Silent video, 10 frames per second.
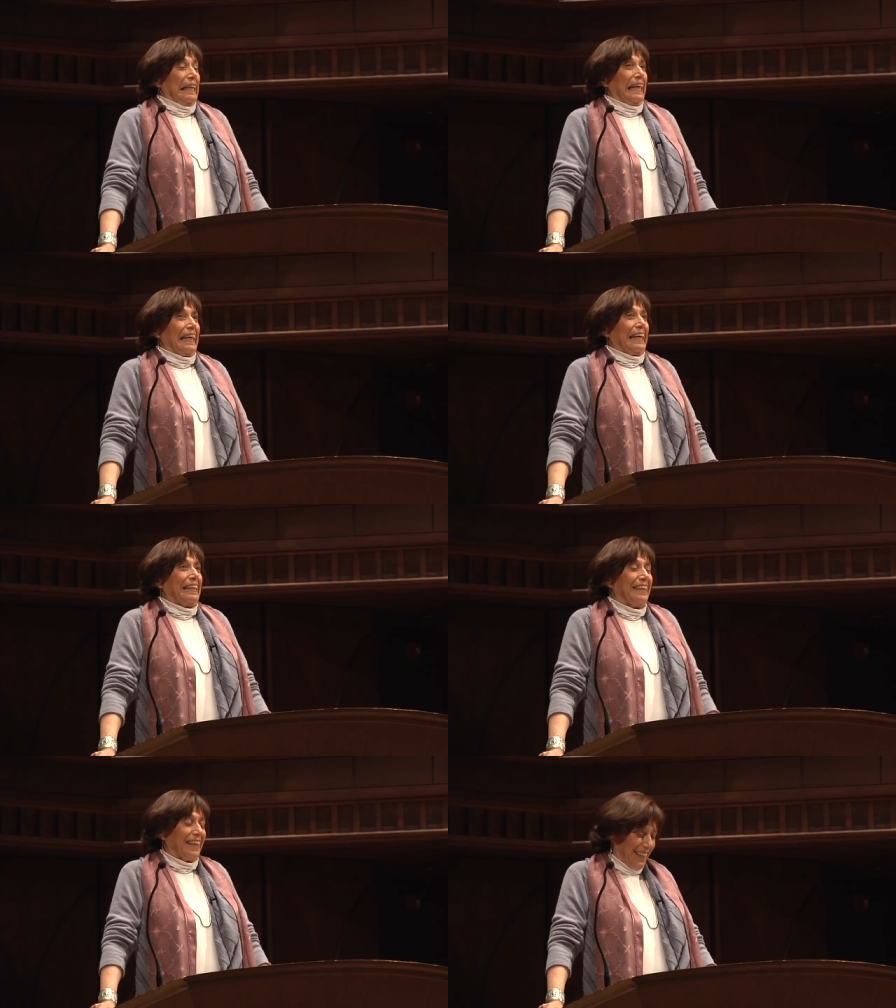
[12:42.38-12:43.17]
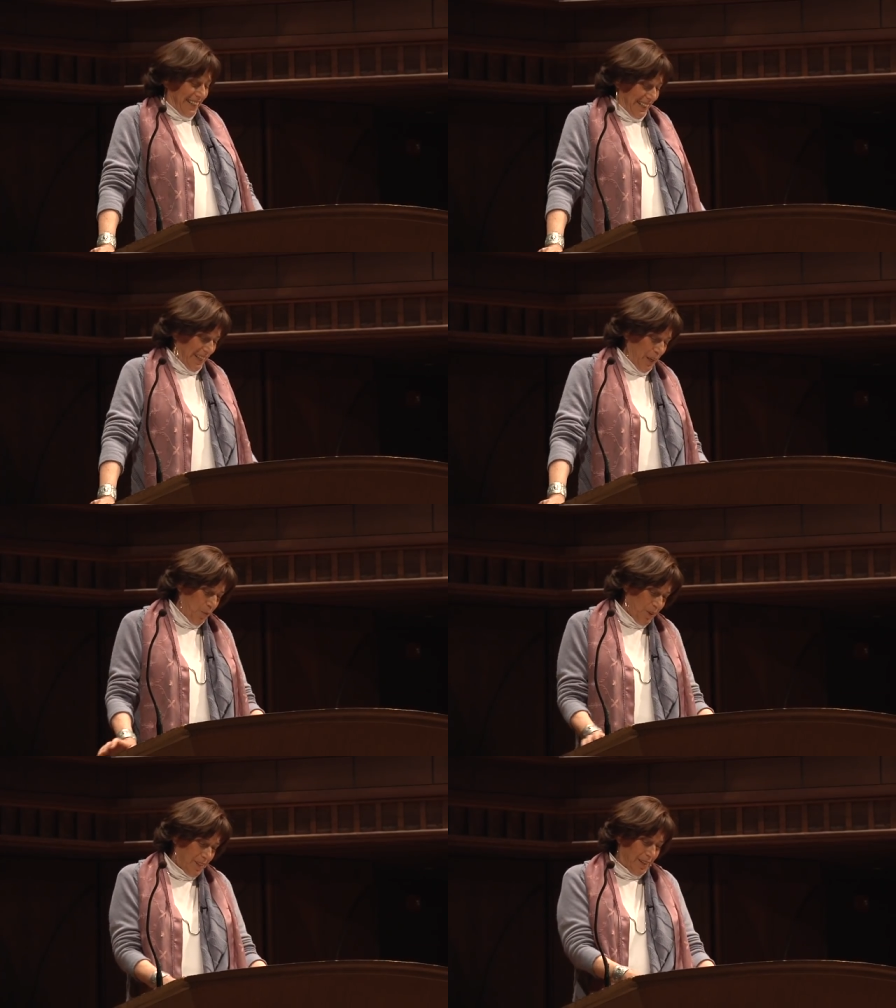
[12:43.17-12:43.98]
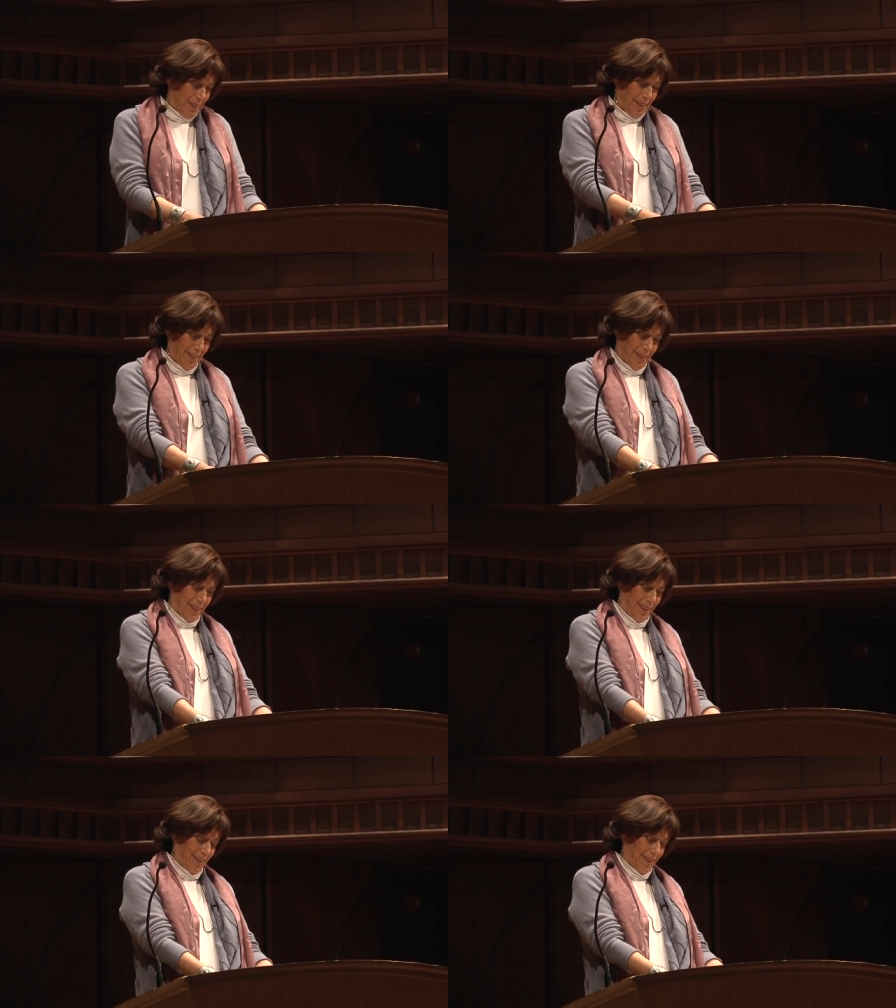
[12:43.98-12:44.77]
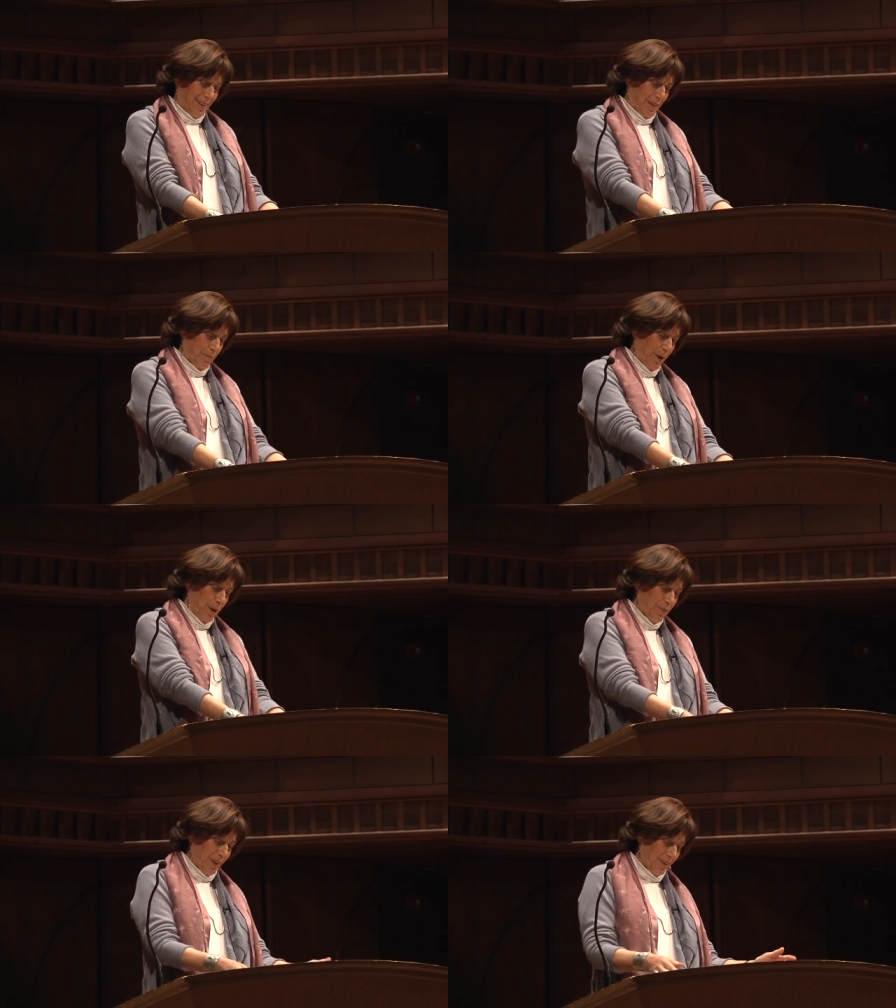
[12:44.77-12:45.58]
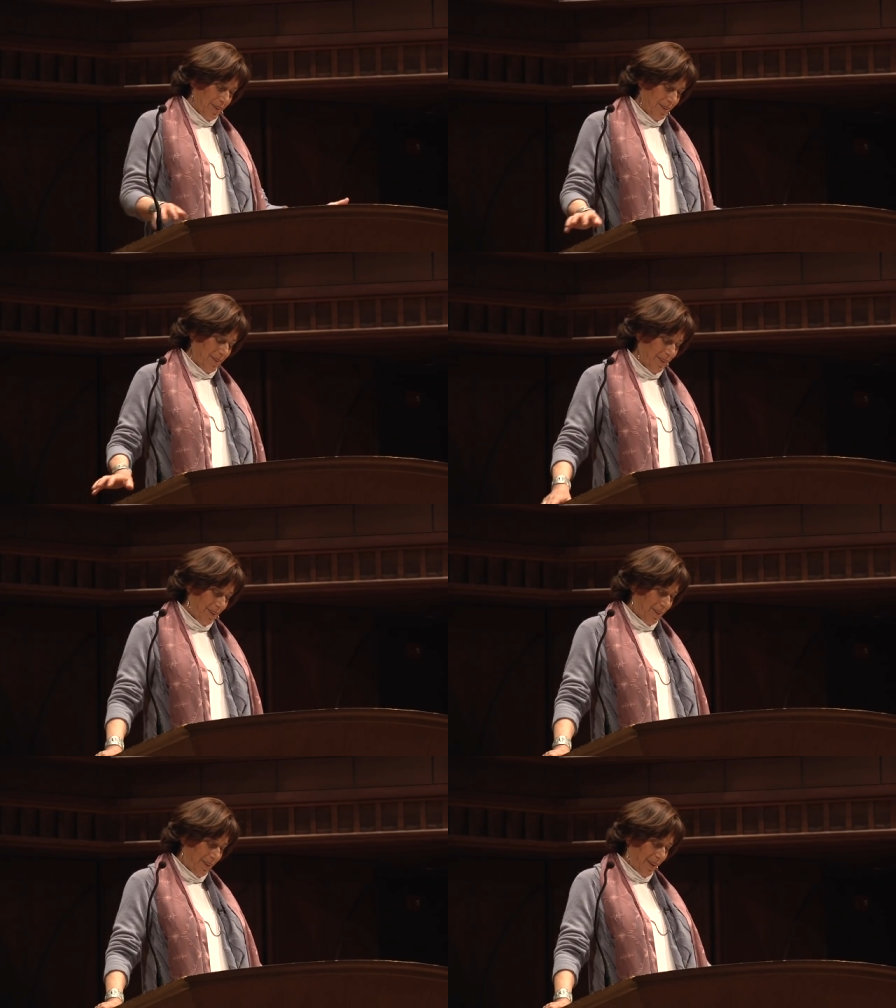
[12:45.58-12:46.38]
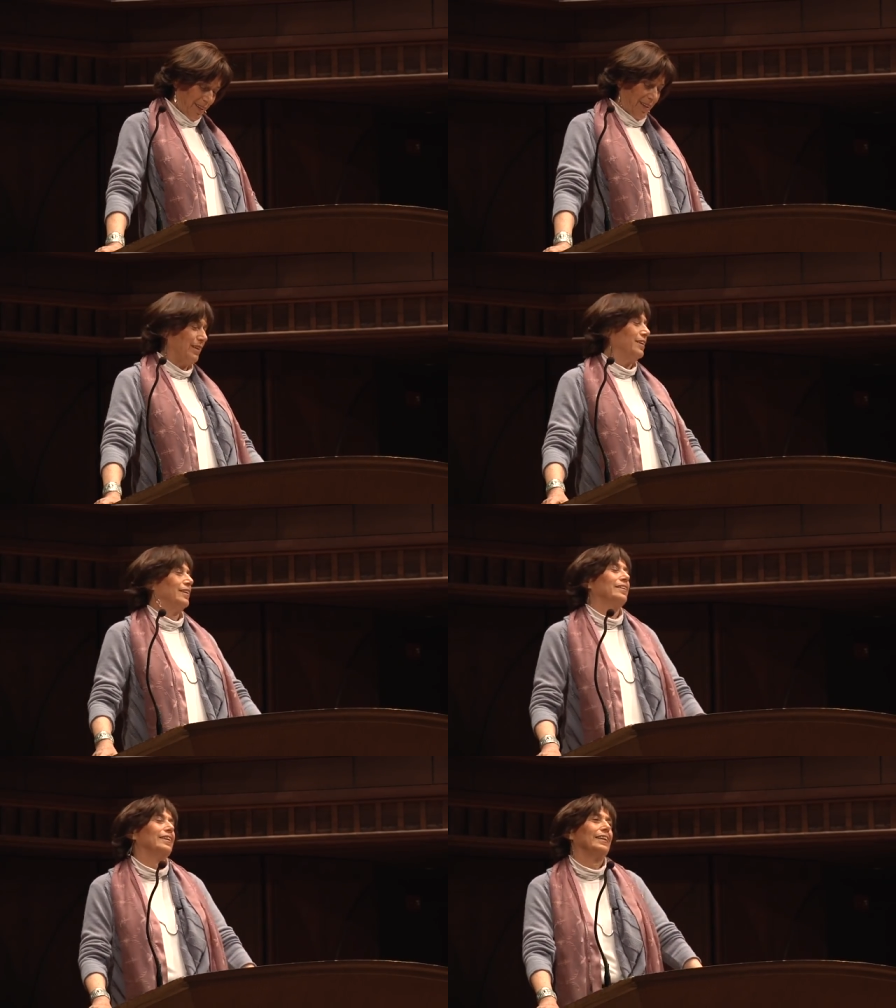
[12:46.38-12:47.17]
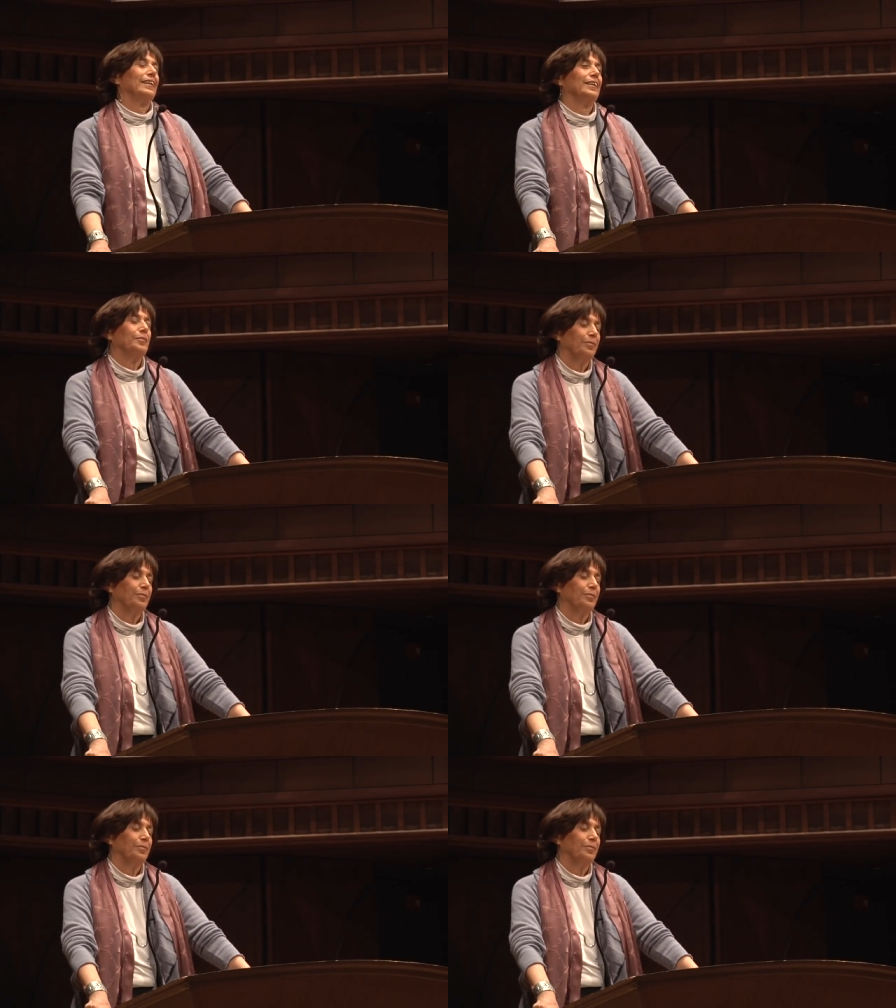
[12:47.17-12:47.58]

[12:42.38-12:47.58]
And uh, it was the, the um, uh, bombing and the um,